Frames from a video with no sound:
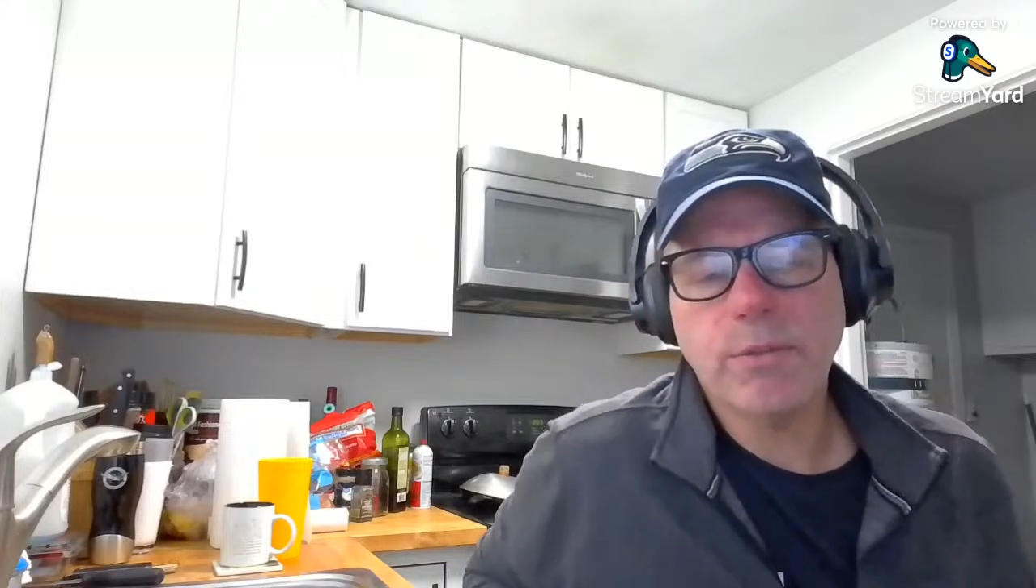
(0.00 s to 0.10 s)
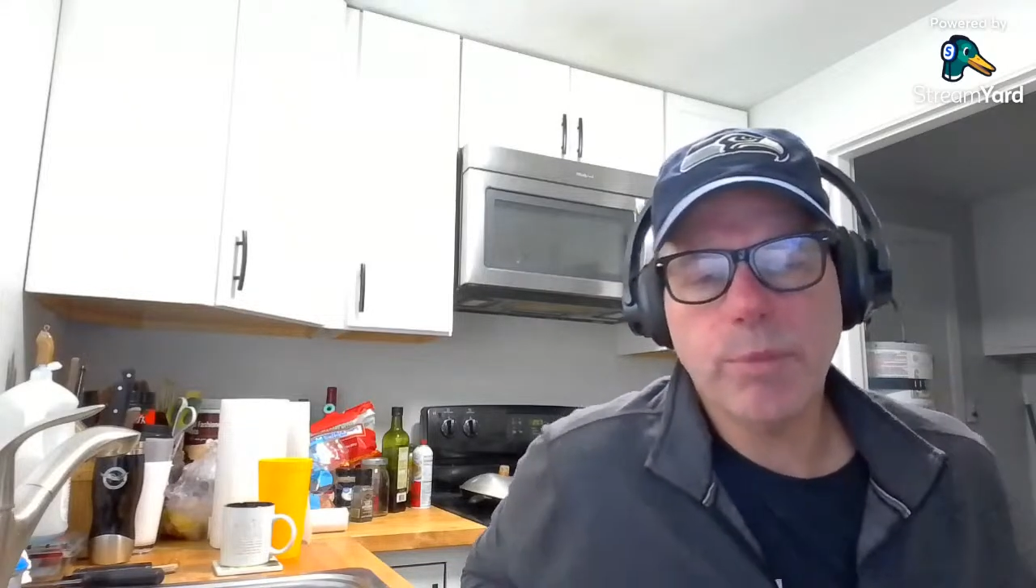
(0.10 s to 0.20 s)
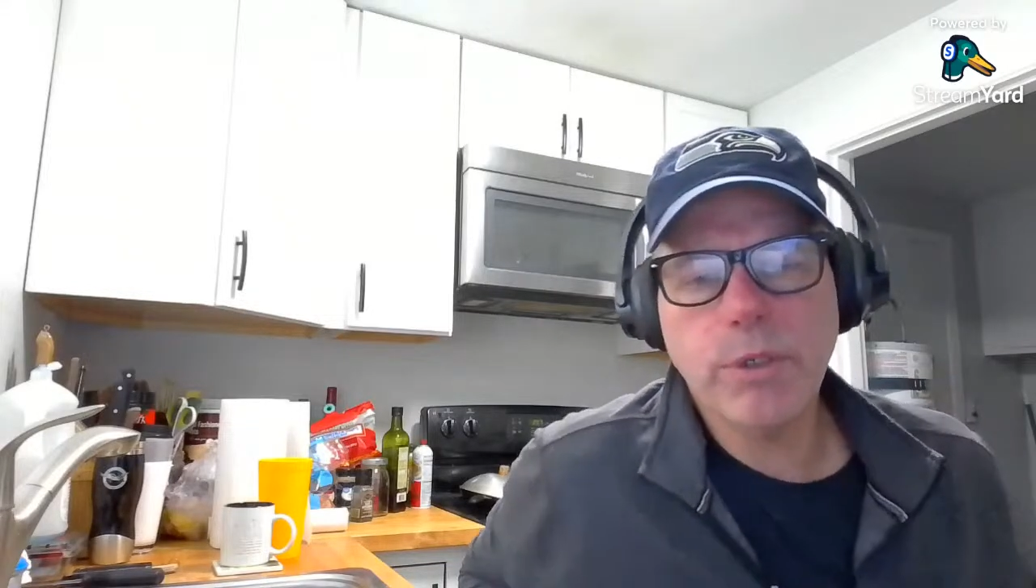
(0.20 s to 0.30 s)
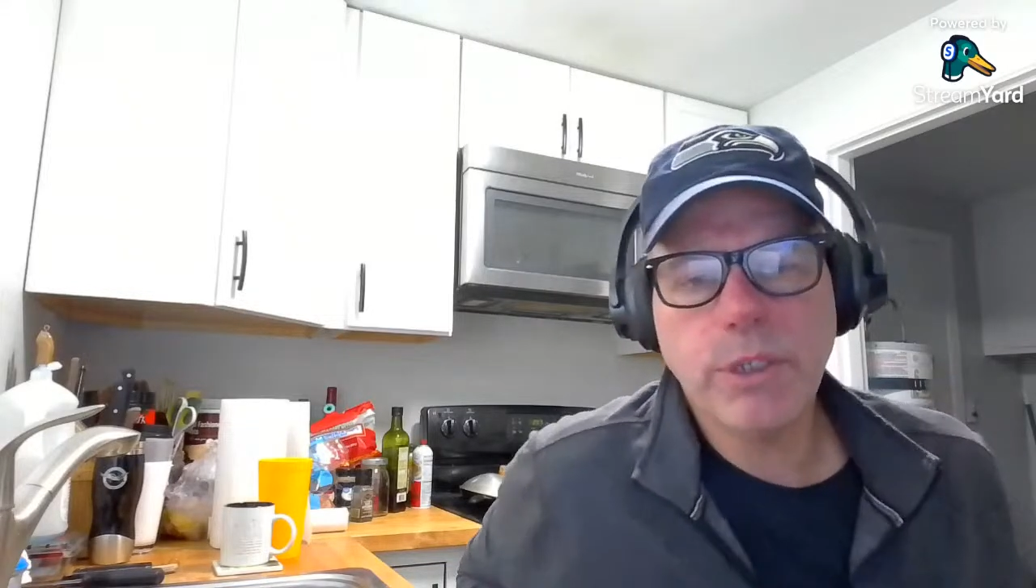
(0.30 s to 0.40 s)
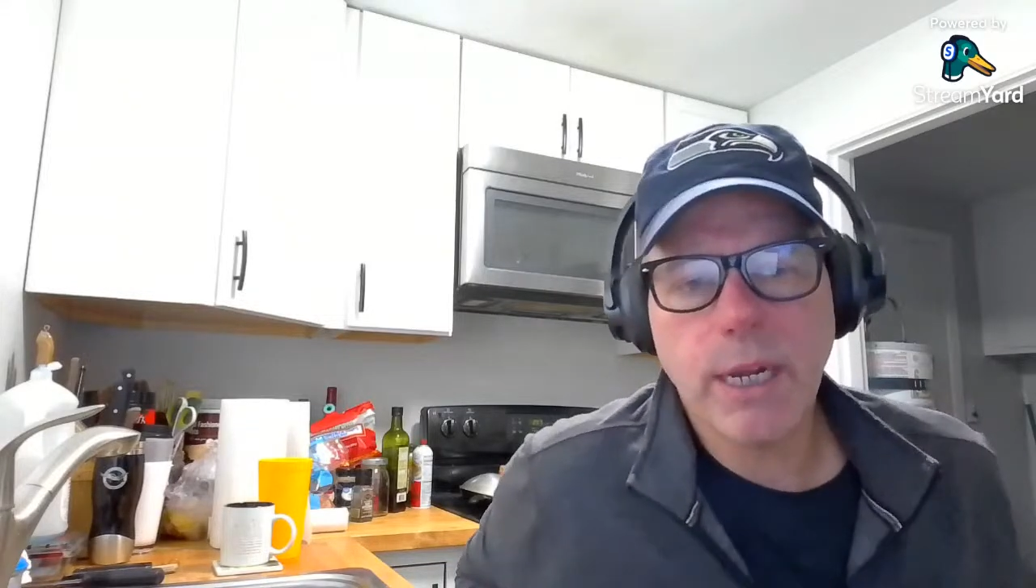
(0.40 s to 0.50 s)

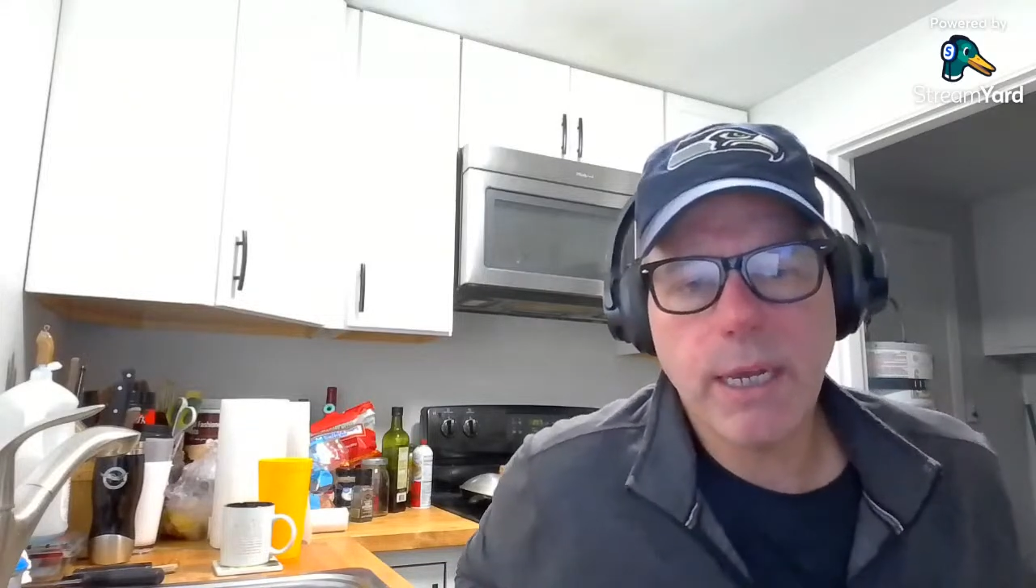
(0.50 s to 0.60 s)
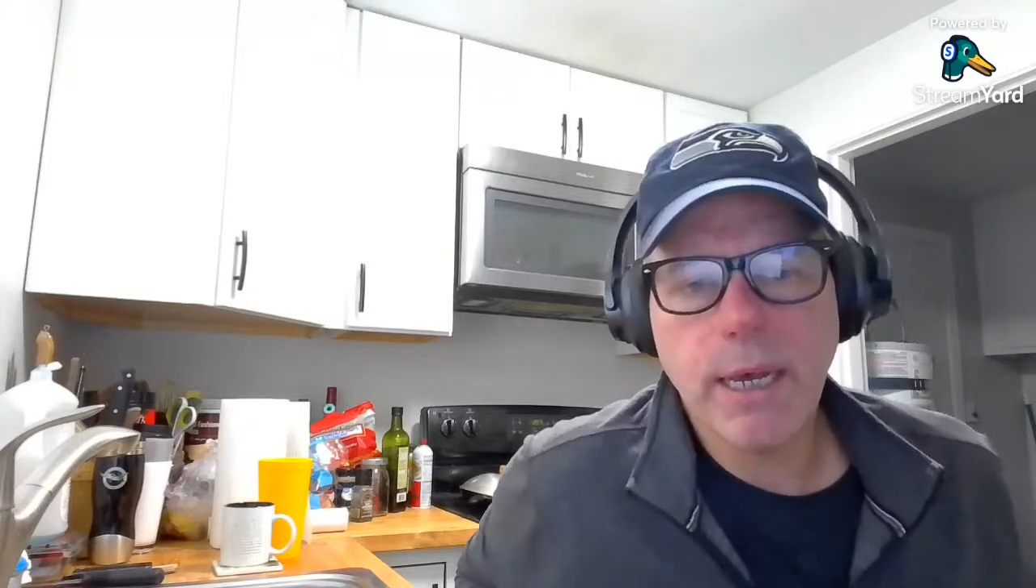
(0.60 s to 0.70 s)
Spruce that I